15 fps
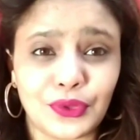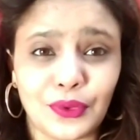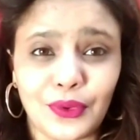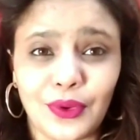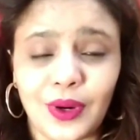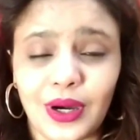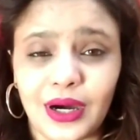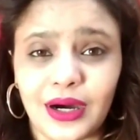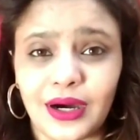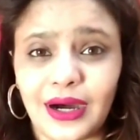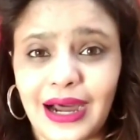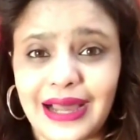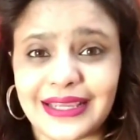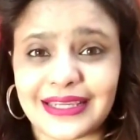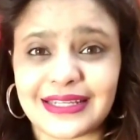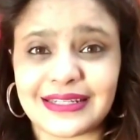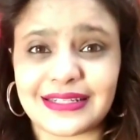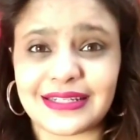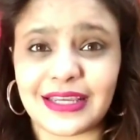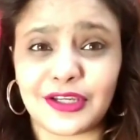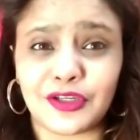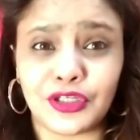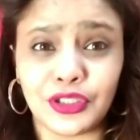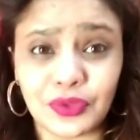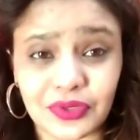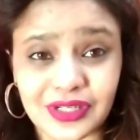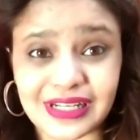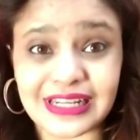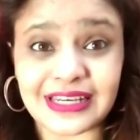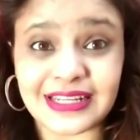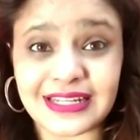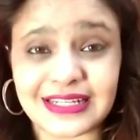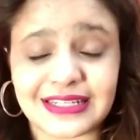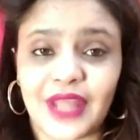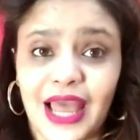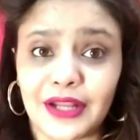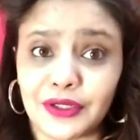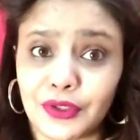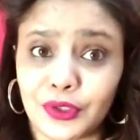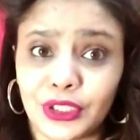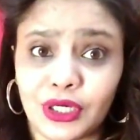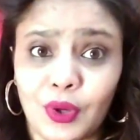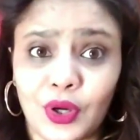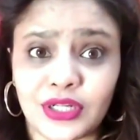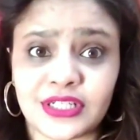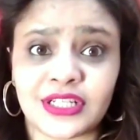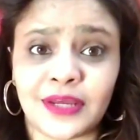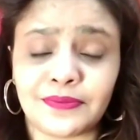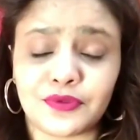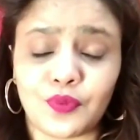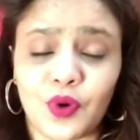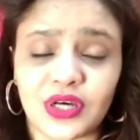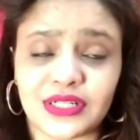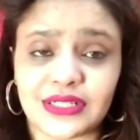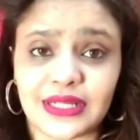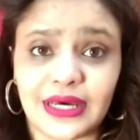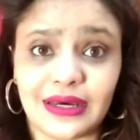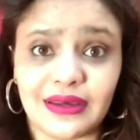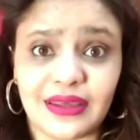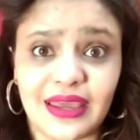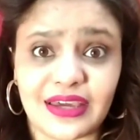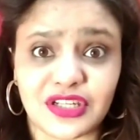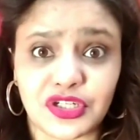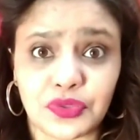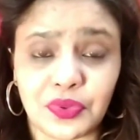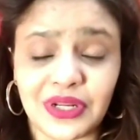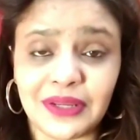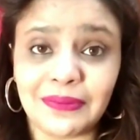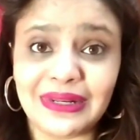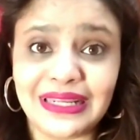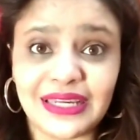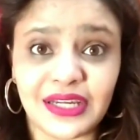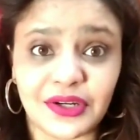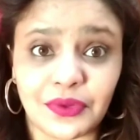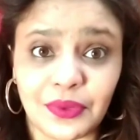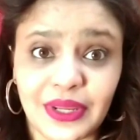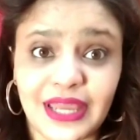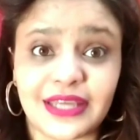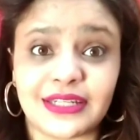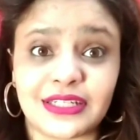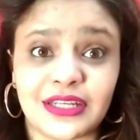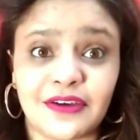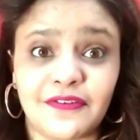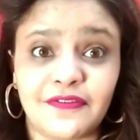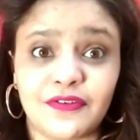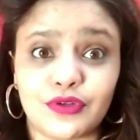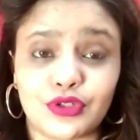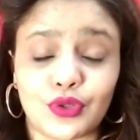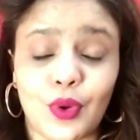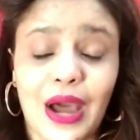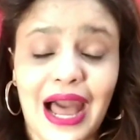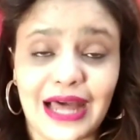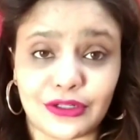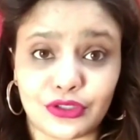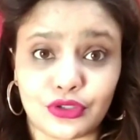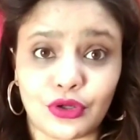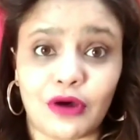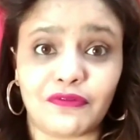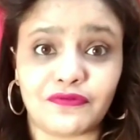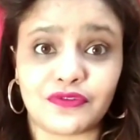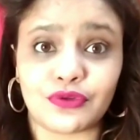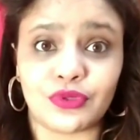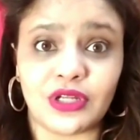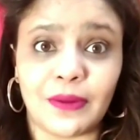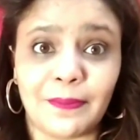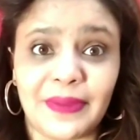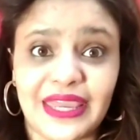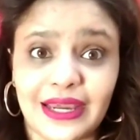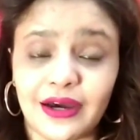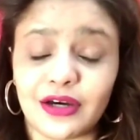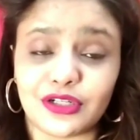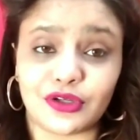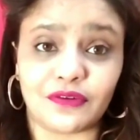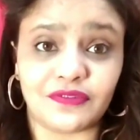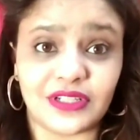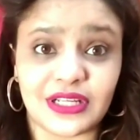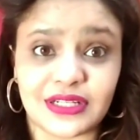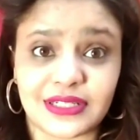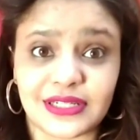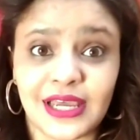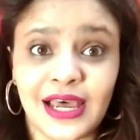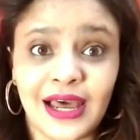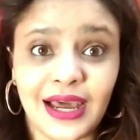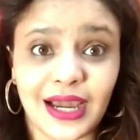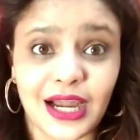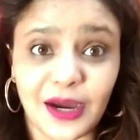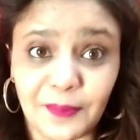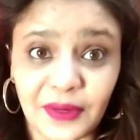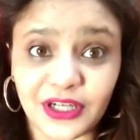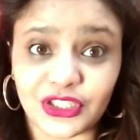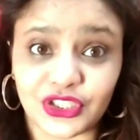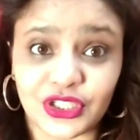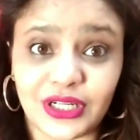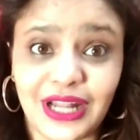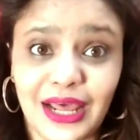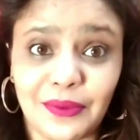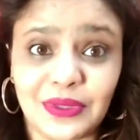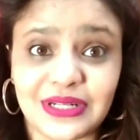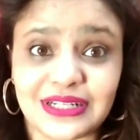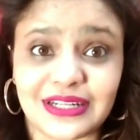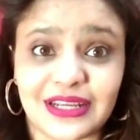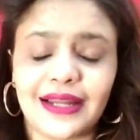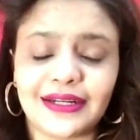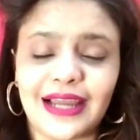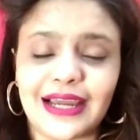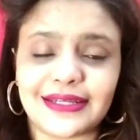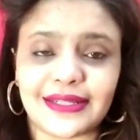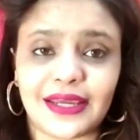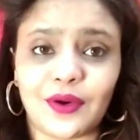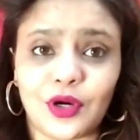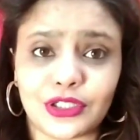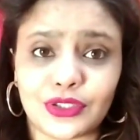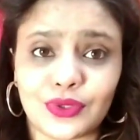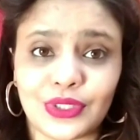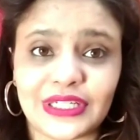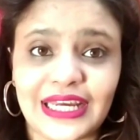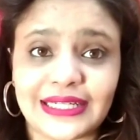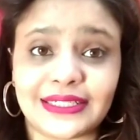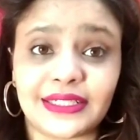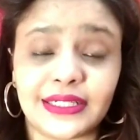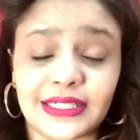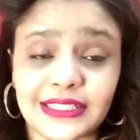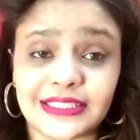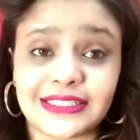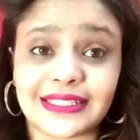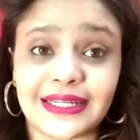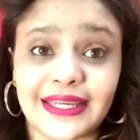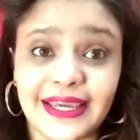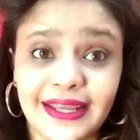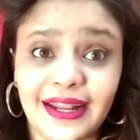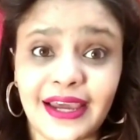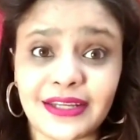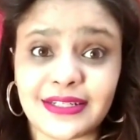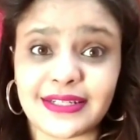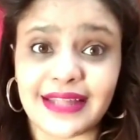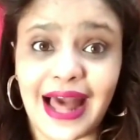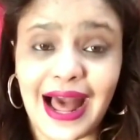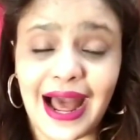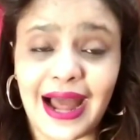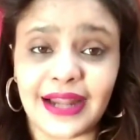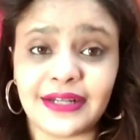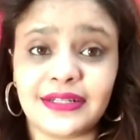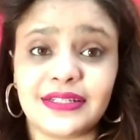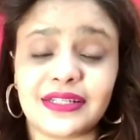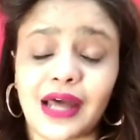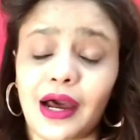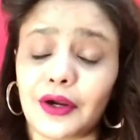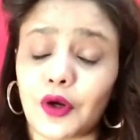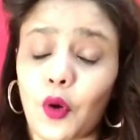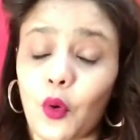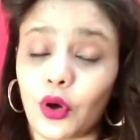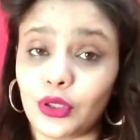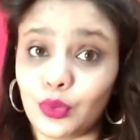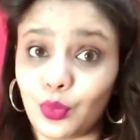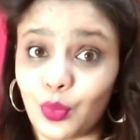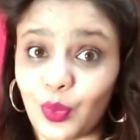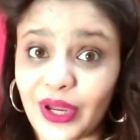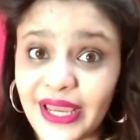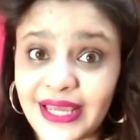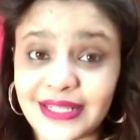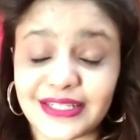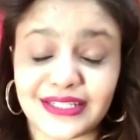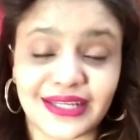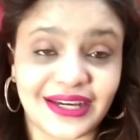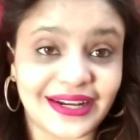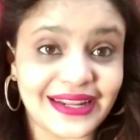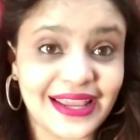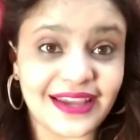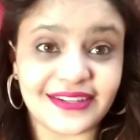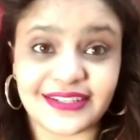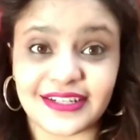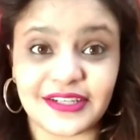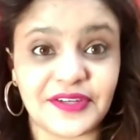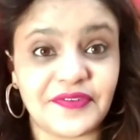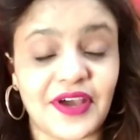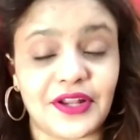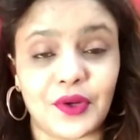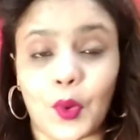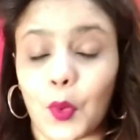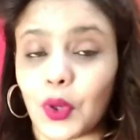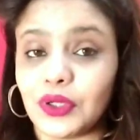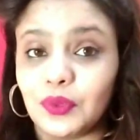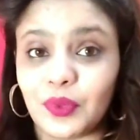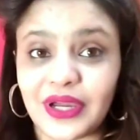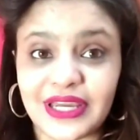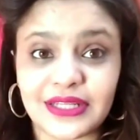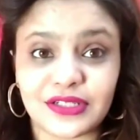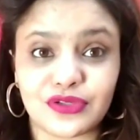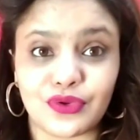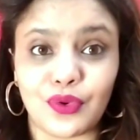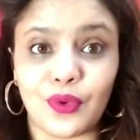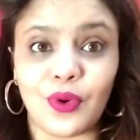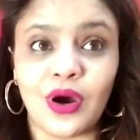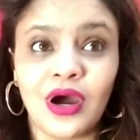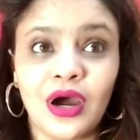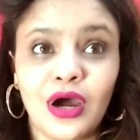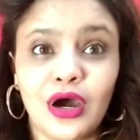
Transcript: you know, I can say cuteness. And you know, the concept was extremely creative. So hats off to the makers of this commercial, I would say. And guys, I got to know that Turkish Airlines ads are always creative and always, you know,